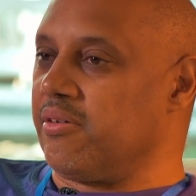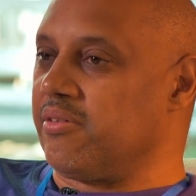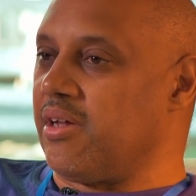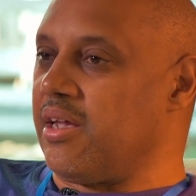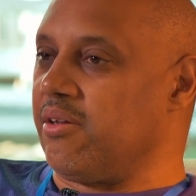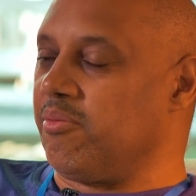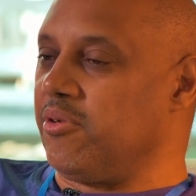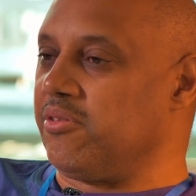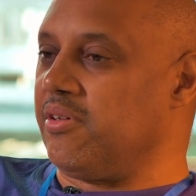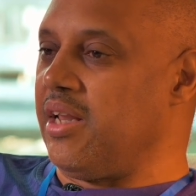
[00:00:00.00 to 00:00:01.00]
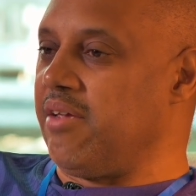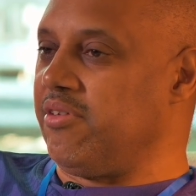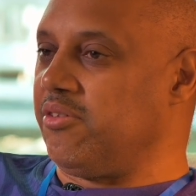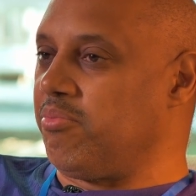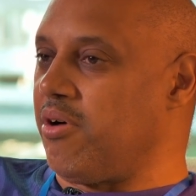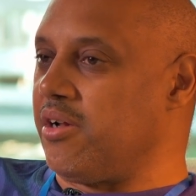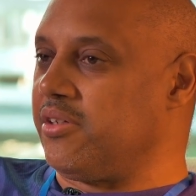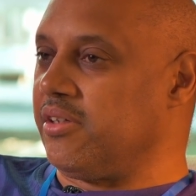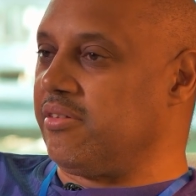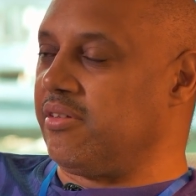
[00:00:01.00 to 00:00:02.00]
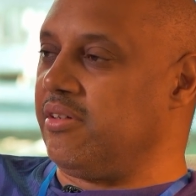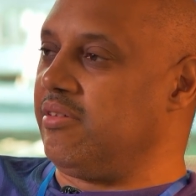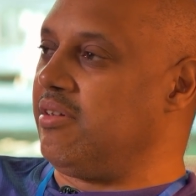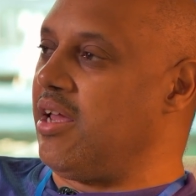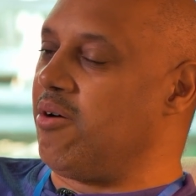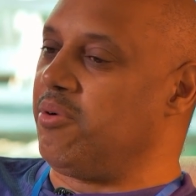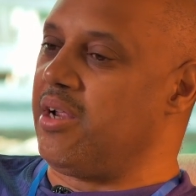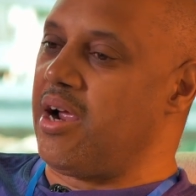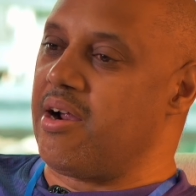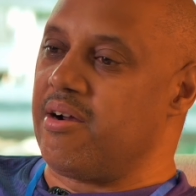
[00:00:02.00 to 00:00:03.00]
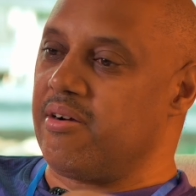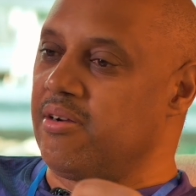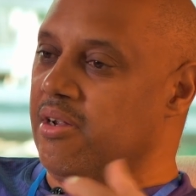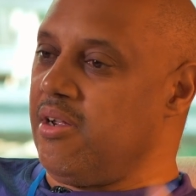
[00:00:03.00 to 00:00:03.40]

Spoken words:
So I handle most of the Navy's projects and how we hire